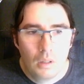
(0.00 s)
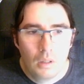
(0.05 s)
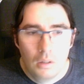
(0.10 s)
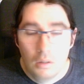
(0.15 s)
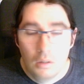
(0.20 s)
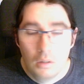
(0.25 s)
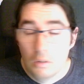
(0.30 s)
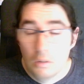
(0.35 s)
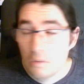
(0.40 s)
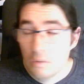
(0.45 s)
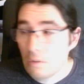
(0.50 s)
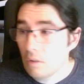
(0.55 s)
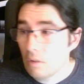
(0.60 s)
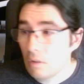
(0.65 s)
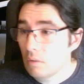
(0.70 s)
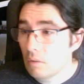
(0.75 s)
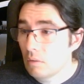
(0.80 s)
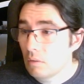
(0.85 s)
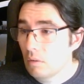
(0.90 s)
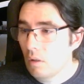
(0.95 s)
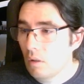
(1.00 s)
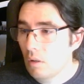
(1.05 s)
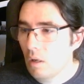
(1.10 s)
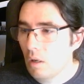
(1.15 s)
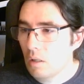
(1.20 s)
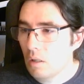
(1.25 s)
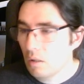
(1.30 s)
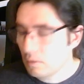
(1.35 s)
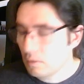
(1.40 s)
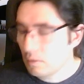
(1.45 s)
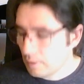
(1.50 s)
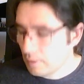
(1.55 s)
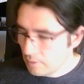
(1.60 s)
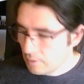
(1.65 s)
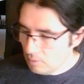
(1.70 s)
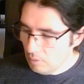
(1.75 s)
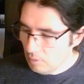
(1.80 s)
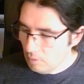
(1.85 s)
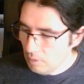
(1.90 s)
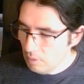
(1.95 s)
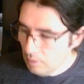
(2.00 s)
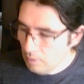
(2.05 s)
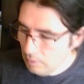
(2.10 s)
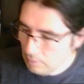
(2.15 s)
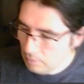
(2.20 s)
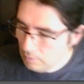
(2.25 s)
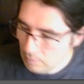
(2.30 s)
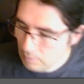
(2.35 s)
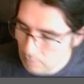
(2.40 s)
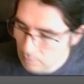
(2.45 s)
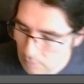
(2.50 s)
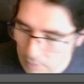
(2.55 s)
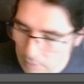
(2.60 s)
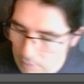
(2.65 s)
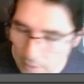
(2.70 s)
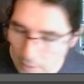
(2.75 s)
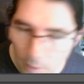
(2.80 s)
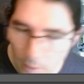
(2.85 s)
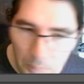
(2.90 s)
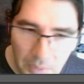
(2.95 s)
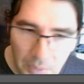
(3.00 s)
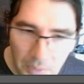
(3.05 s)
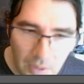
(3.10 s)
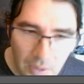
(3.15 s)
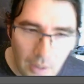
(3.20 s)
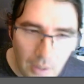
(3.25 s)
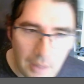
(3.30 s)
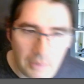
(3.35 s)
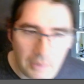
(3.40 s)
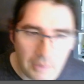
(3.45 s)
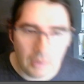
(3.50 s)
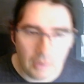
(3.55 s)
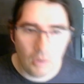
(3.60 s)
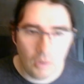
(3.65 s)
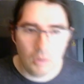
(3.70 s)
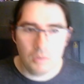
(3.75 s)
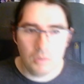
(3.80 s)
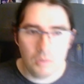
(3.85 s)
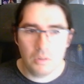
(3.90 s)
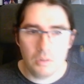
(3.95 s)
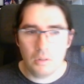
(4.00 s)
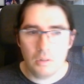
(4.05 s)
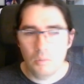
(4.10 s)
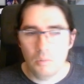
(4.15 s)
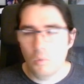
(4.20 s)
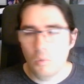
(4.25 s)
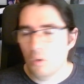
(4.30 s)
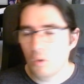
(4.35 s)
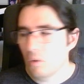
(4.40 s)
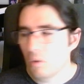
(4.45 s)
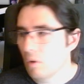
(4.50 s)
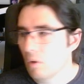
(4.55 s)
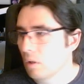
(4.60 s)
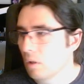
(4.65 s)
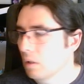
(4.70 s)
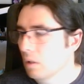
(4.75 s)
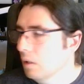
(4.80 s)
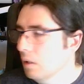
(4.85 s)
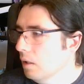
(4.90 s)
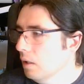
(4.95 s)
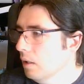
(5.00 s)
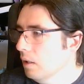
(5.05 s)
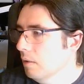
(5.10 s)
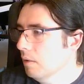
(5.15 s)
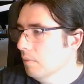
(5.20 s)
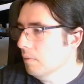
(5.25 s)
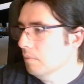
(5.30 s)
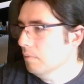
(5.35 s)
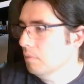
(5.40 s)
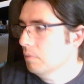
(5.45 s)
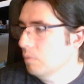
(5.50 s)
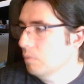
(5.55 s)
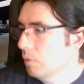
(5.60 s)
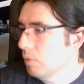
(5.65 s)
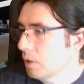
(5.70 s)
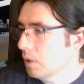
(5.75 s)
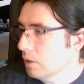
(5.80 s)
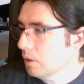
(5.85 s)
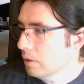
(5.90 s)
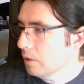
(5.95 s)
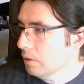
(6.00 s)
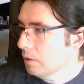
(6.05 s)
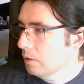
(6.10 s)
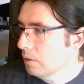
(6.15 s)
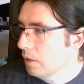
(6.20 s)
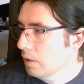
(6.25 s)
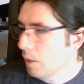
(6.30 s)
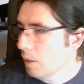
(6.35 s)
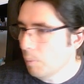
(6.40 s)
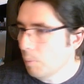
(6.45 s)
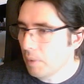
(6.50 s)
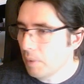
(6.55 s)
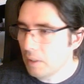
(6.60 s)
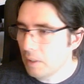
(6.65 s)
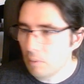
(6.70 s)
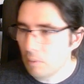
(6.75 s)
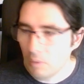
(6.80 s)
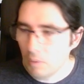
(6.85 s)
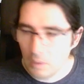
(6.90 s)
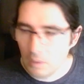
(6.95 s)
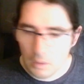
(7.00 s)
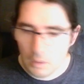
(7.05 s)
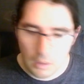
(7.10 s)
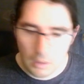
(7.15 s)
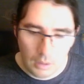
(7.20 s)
So I know it doesn't really help the guys in Oz and whatnot. We can't help anyone.